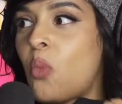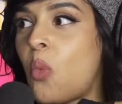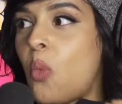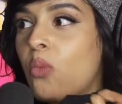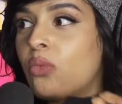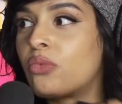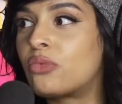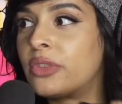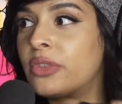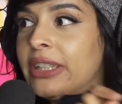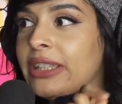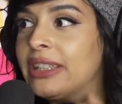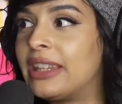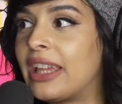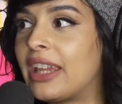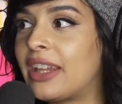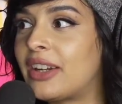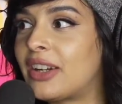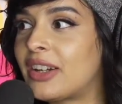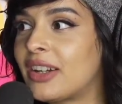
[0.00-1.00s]
read
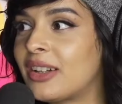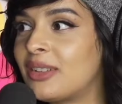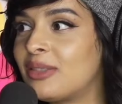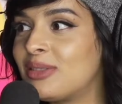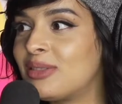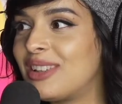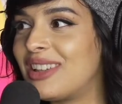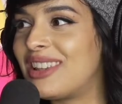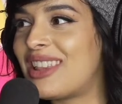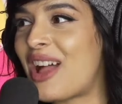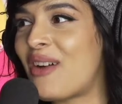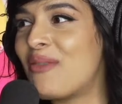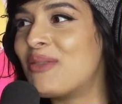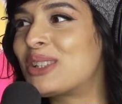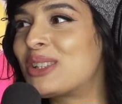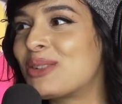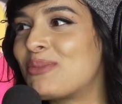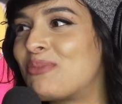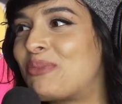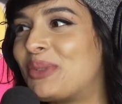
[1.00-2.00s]
later. That was
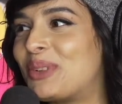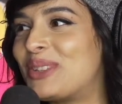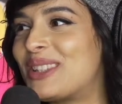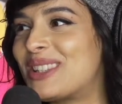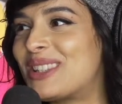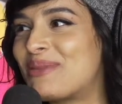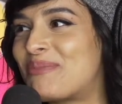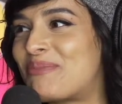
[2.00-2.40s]
supposed to be.